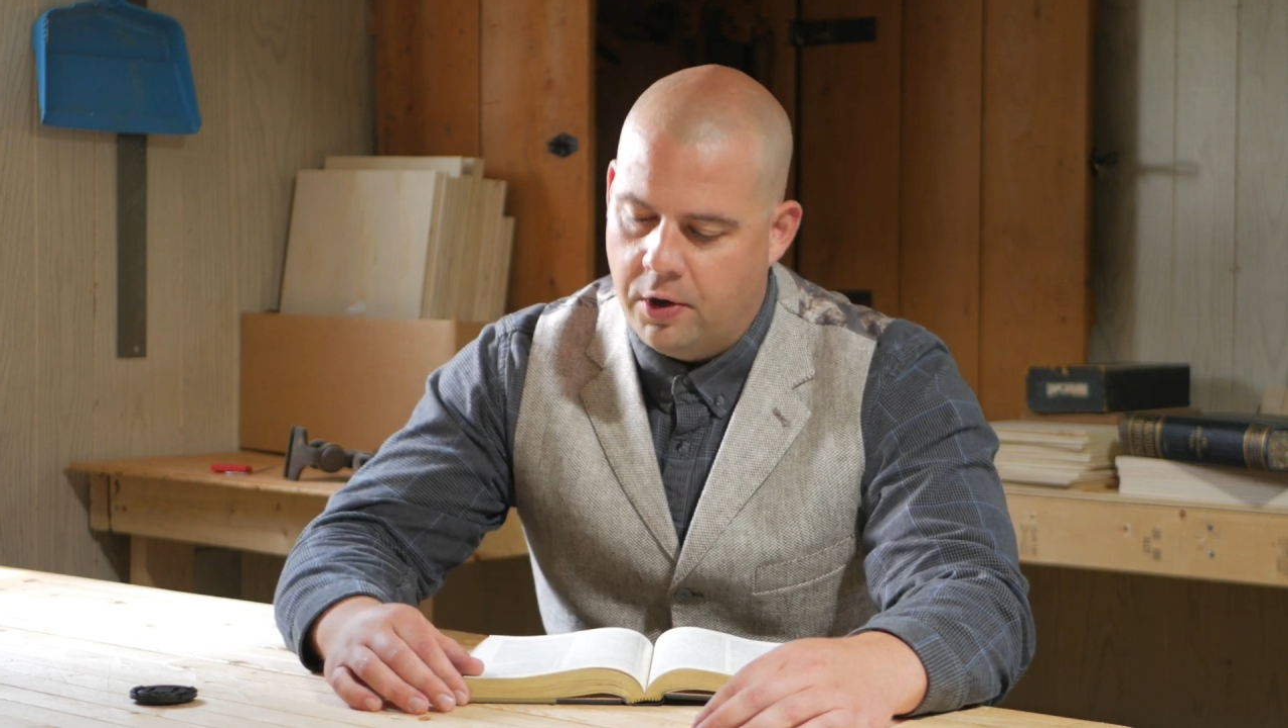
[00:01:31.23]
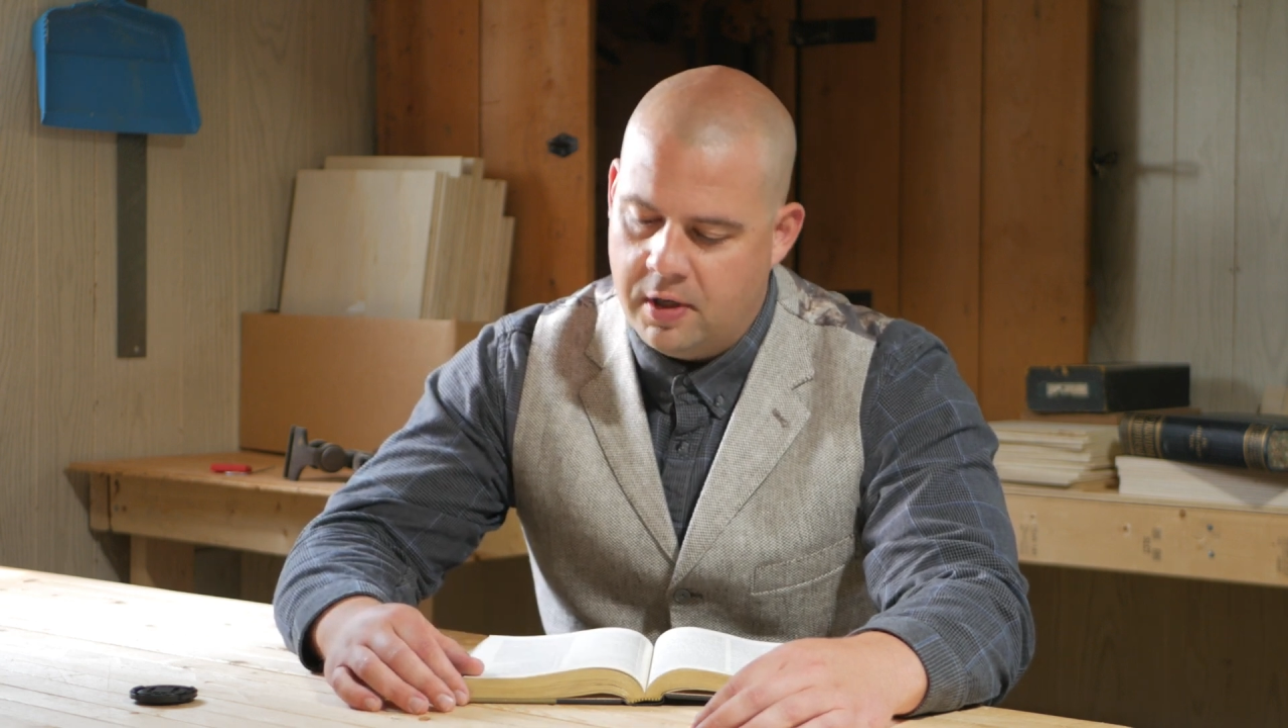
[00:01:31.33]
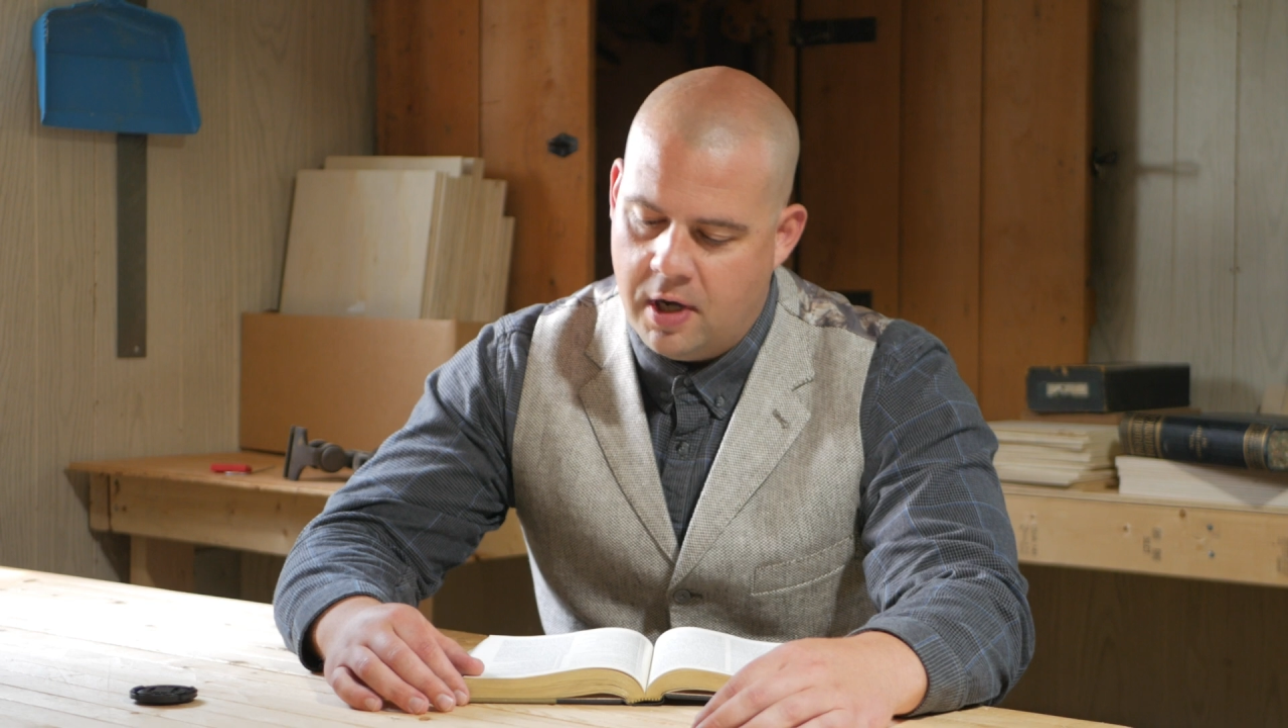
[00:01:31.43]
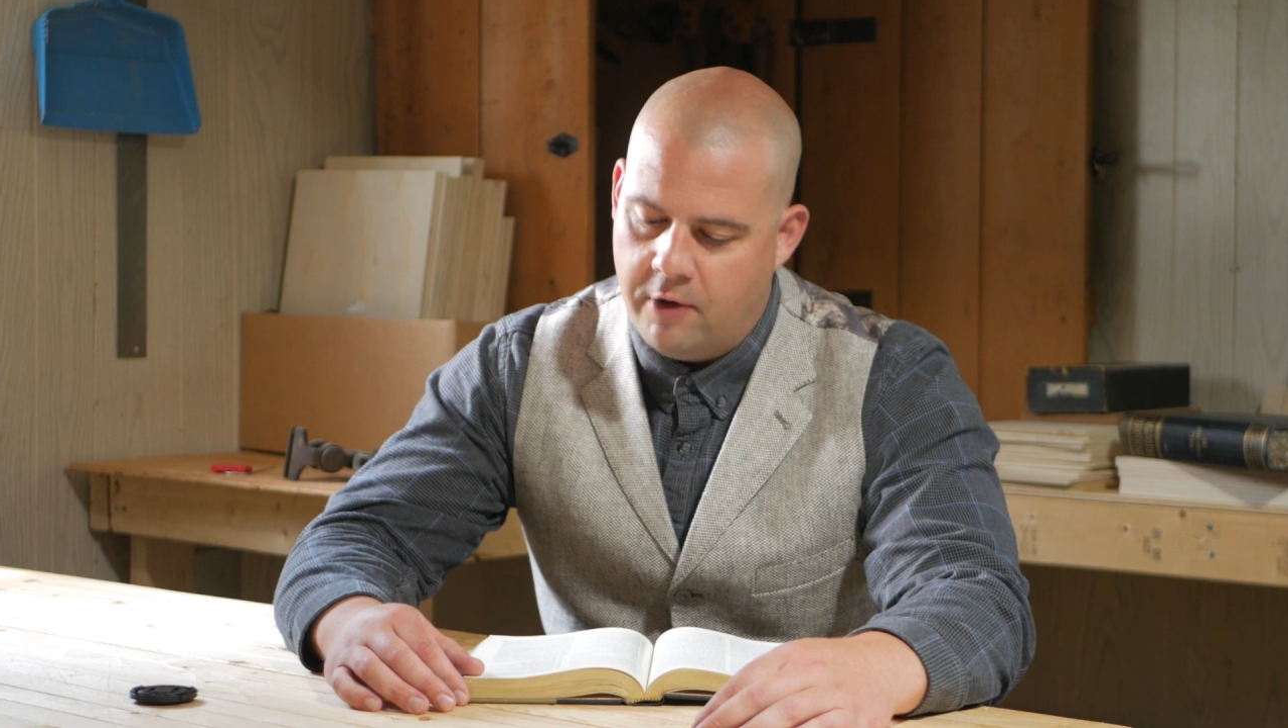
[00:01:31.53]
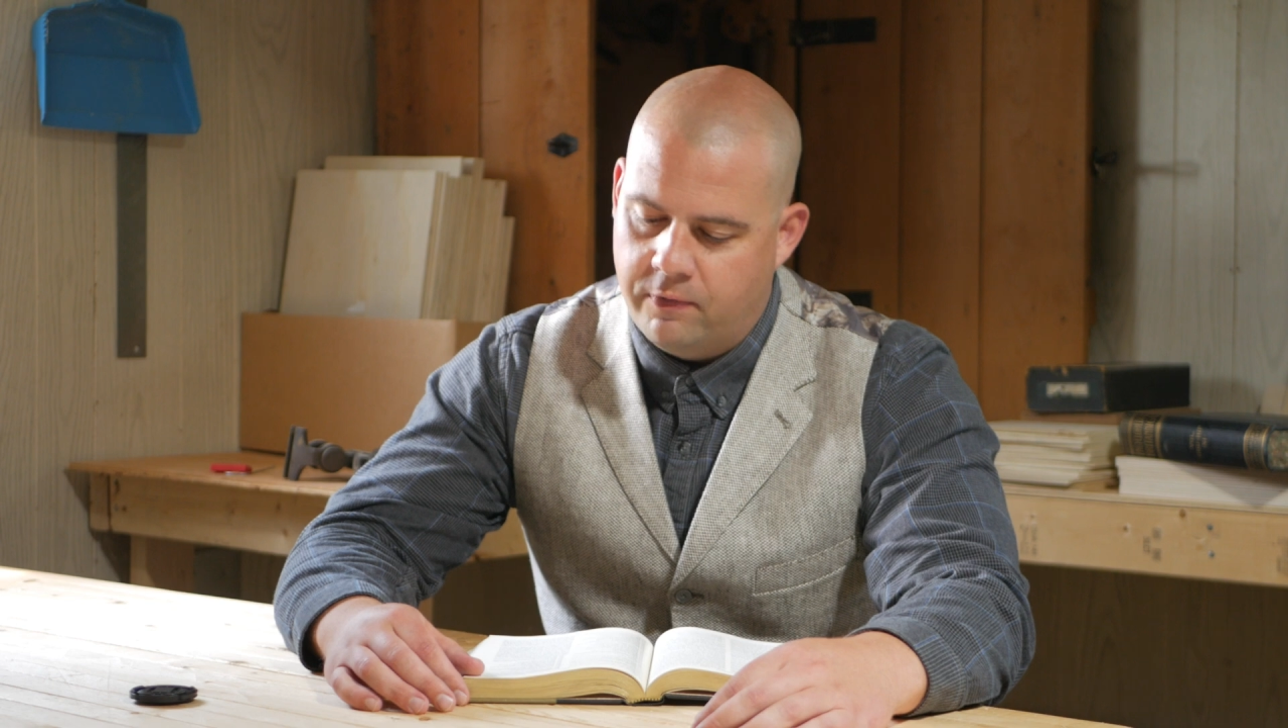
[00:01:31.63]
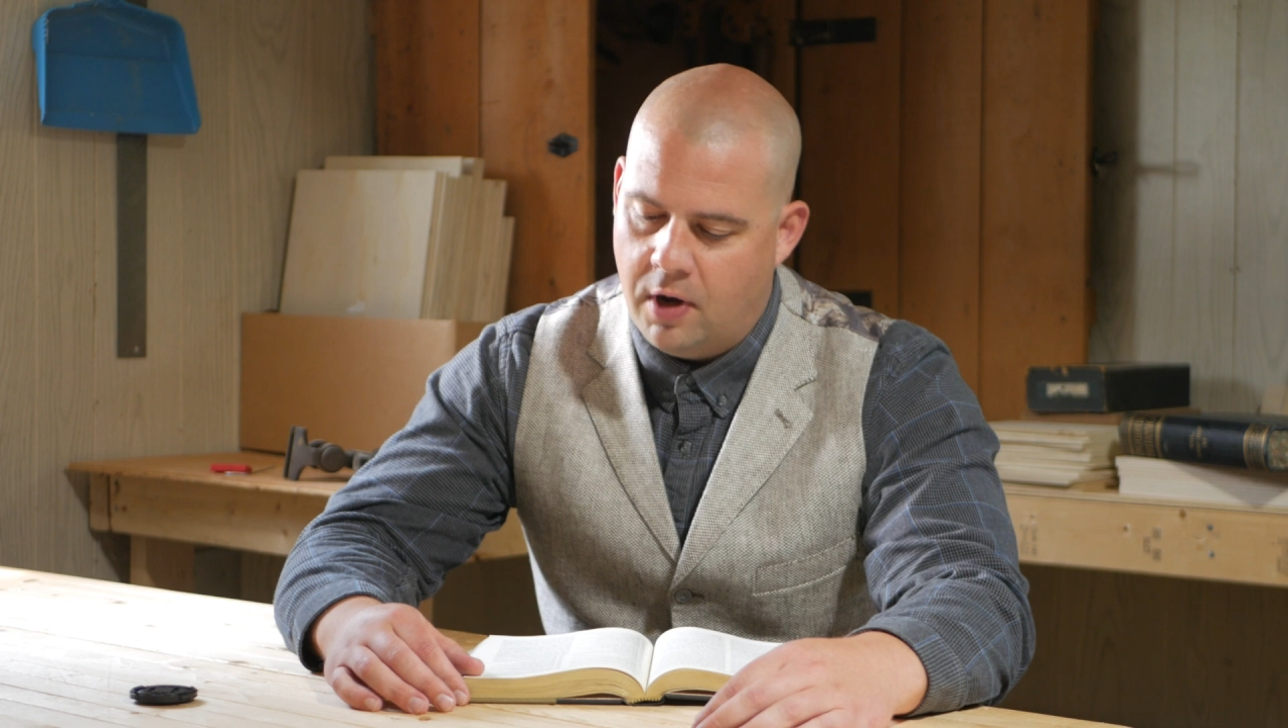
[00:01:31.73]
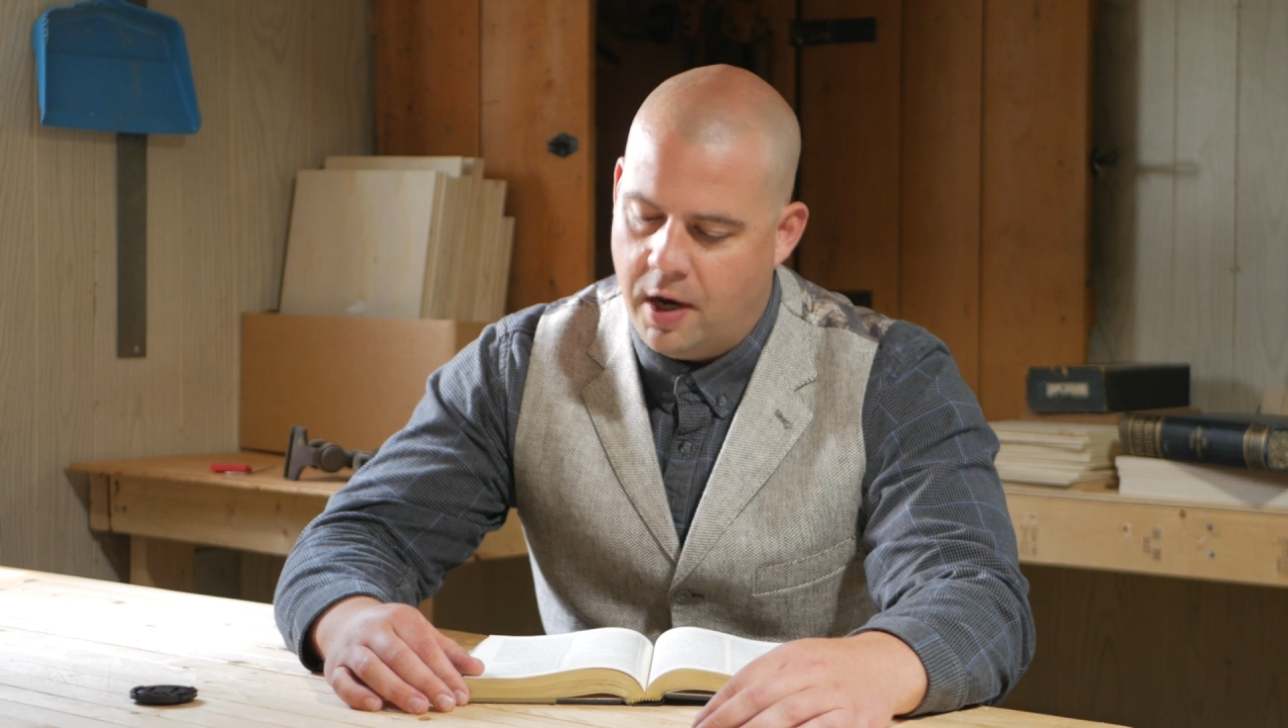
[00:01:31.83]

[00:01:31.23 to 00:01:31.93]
than ever